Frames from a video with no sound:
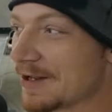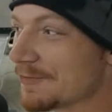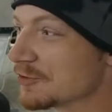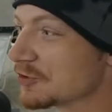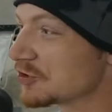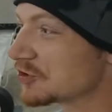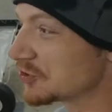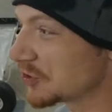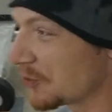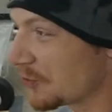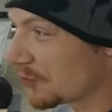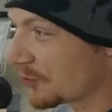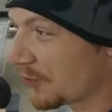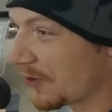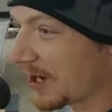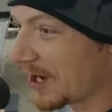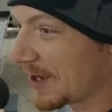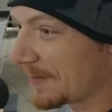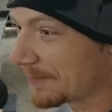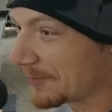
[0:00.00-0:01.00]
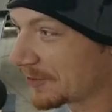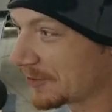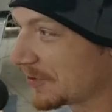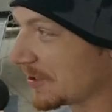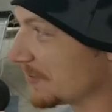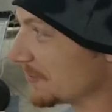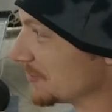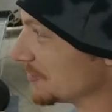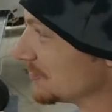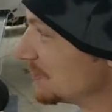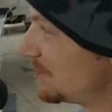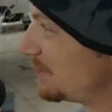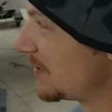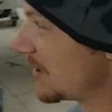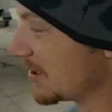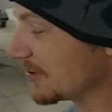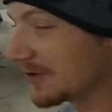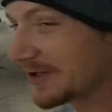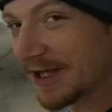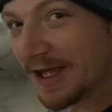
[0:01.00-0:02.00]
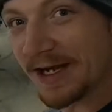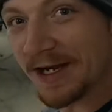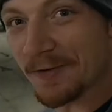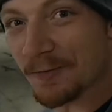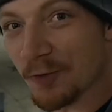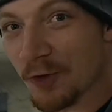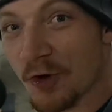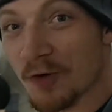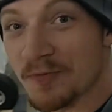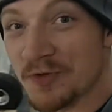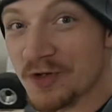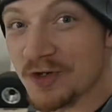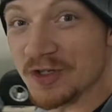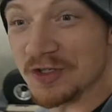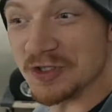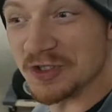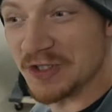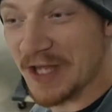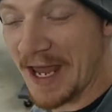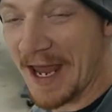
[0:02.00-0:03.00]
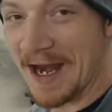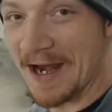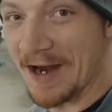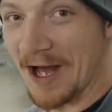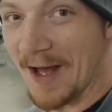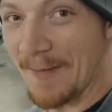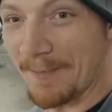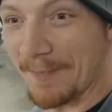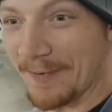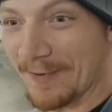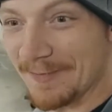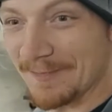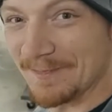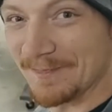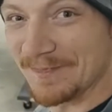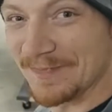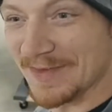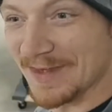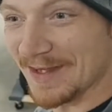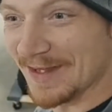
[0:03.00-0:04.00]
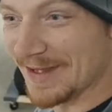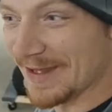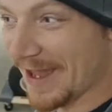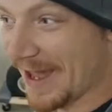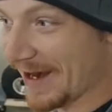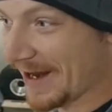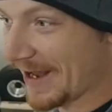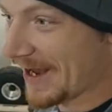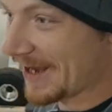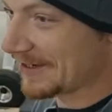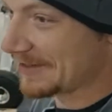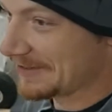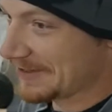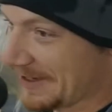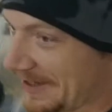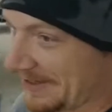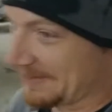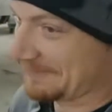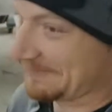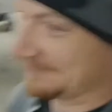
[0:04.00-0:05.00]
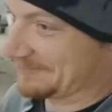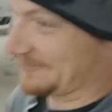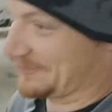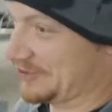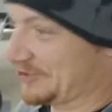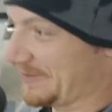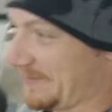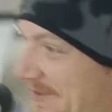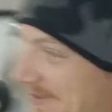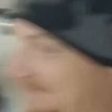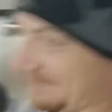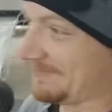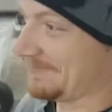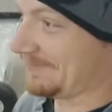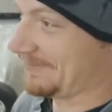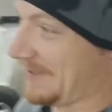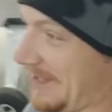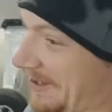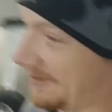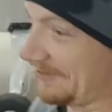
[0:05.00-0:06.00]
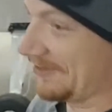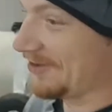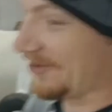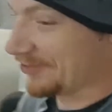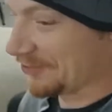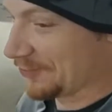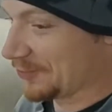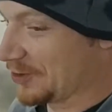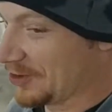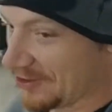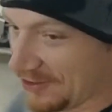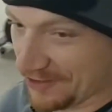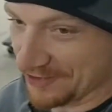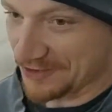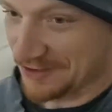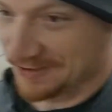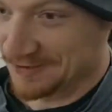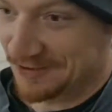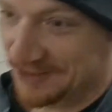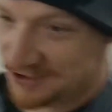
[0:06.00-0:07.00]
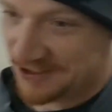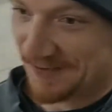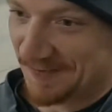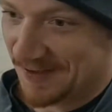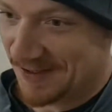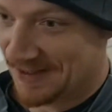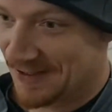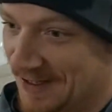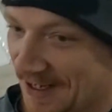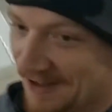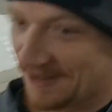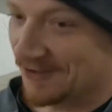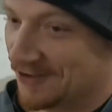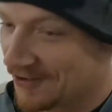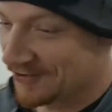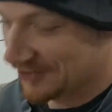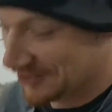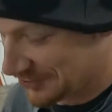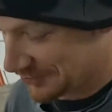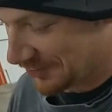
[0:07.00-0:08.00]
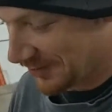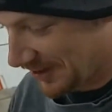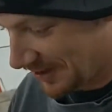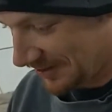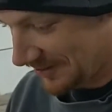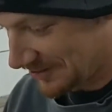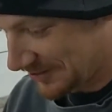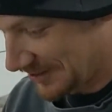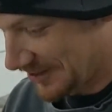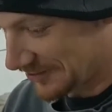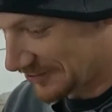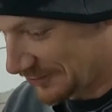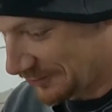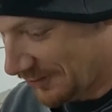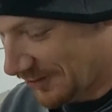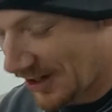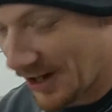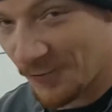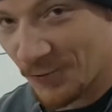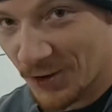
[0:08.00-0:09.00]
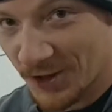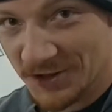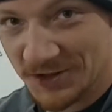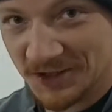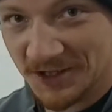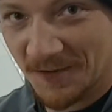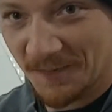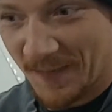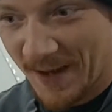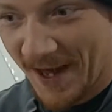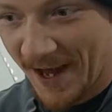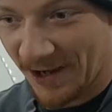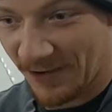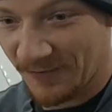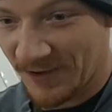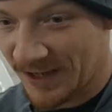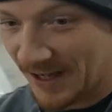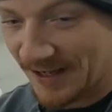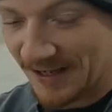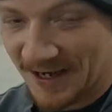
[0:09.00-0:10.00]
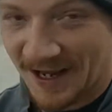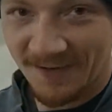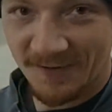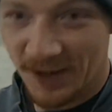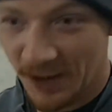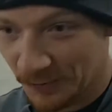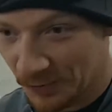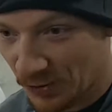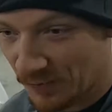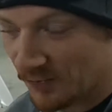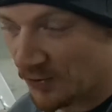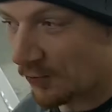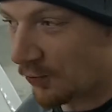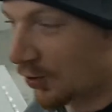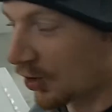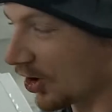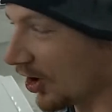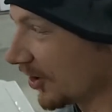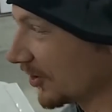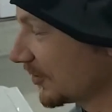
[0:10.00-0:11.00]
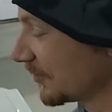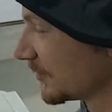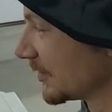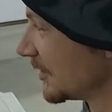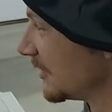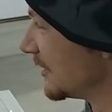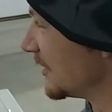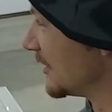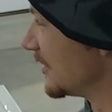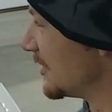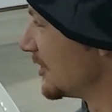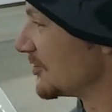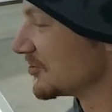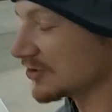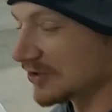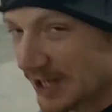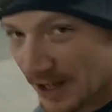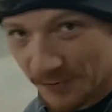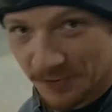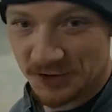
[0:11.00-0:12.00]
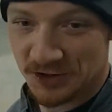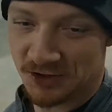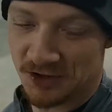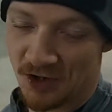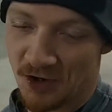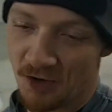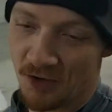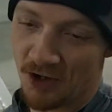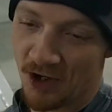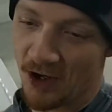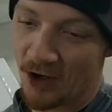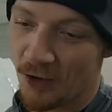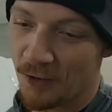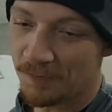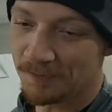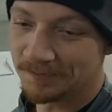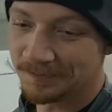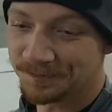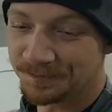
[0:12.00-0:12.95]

it was so cramped, there was barely any room you could stand up. And I had to kind of shimmy that along the walls and shimmy that along this way to get to where I was in the back of it. And I didn't have any room to work. So that was a no-go.